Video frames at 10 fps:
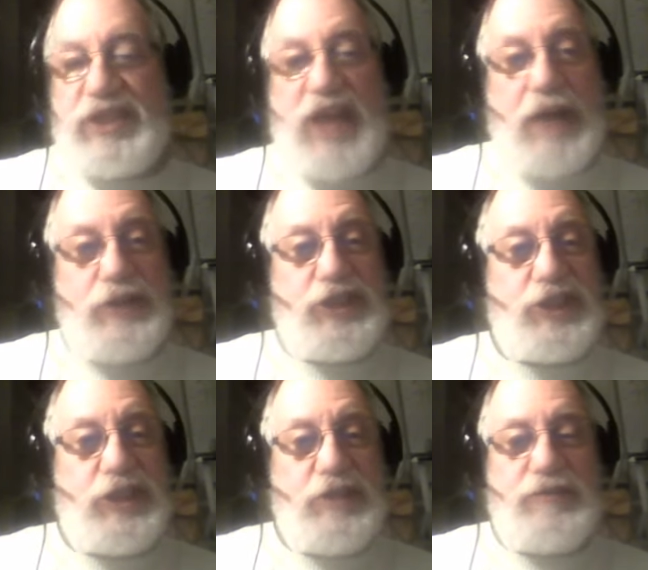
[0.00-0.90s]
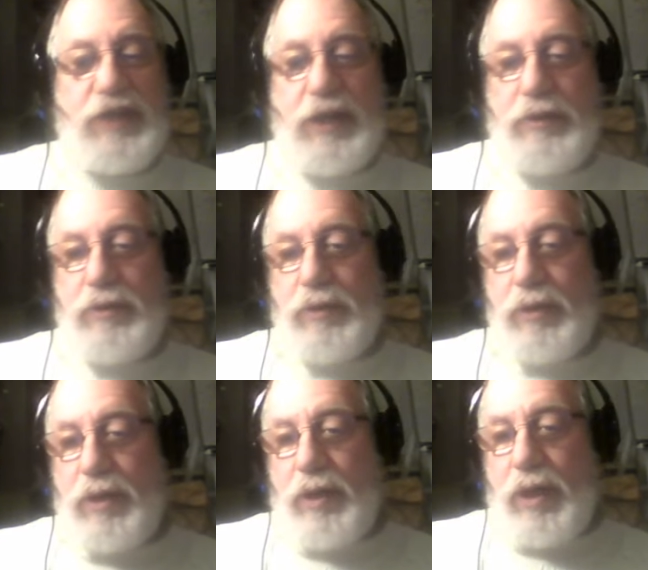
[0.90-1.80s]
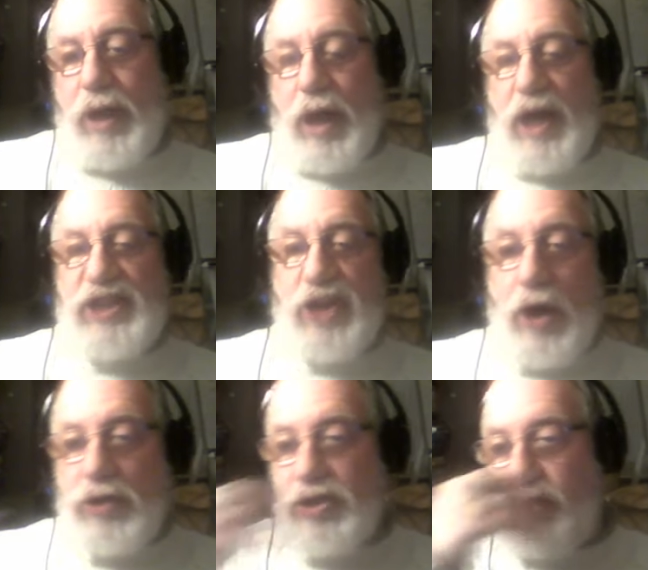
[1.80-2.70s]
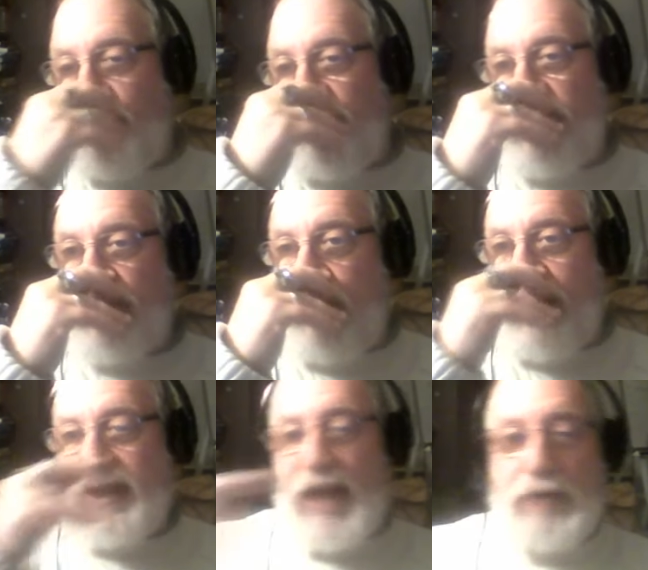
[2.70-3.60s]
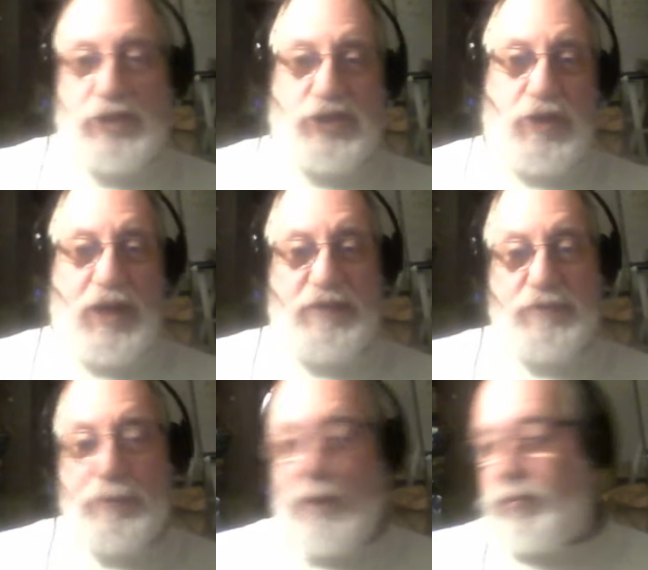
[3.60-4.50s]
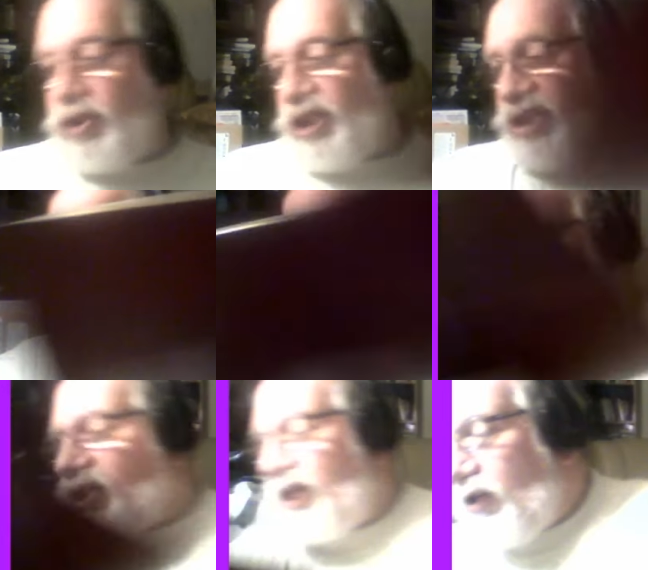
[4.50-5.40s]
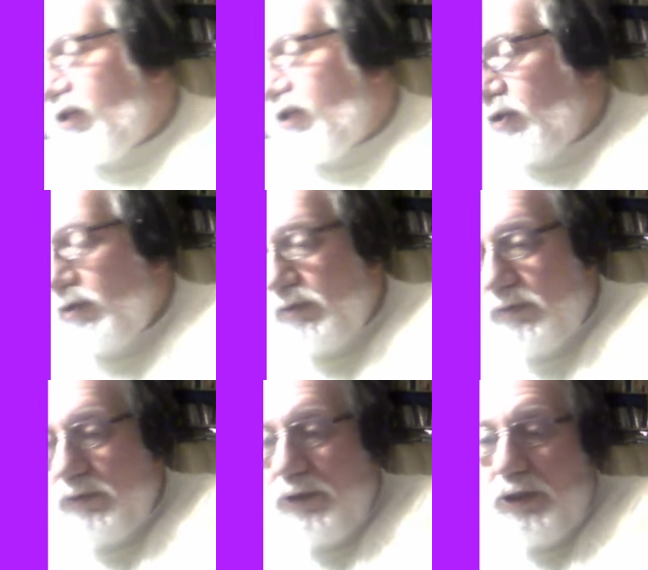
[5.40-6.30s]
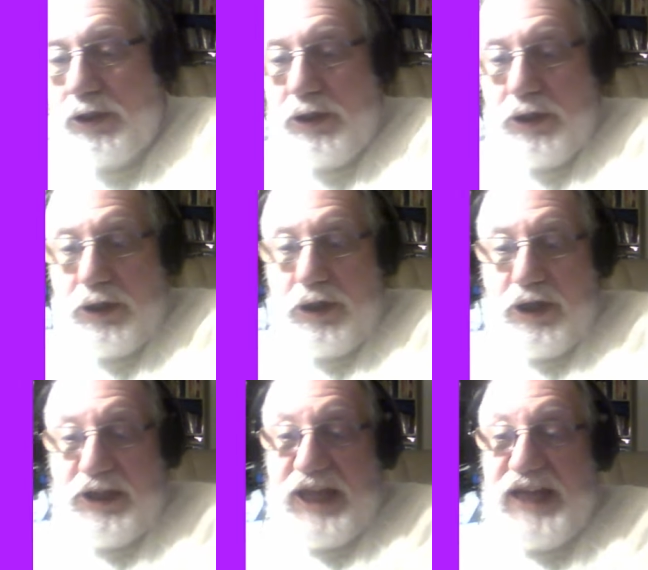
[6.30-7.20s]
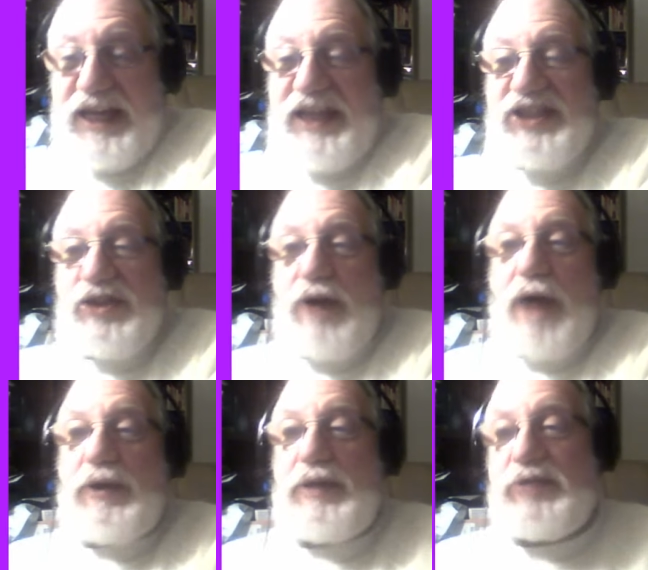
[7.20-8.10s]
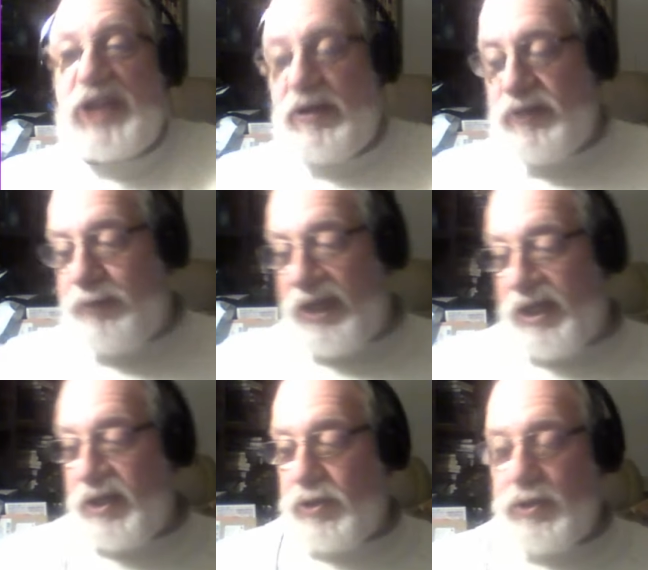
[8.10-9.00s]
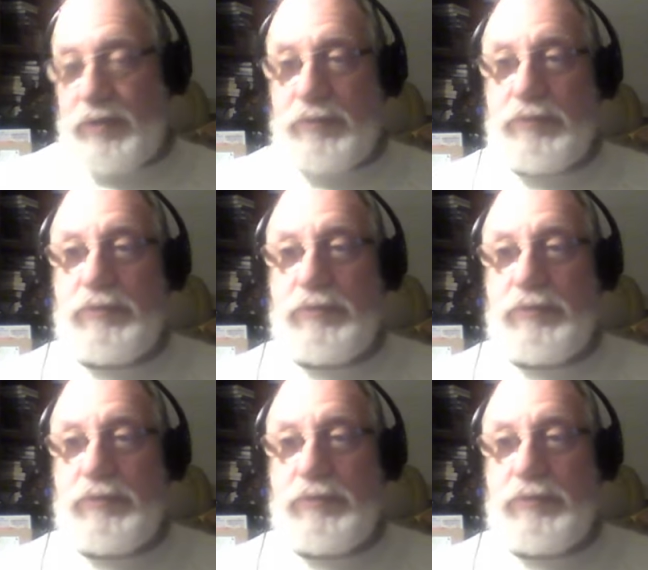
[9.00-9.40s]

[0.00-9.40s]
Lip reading: That's highly significant. It's also Jesus laying down his life. Remember, Jesus is very clear that he's allowing himself to be killed.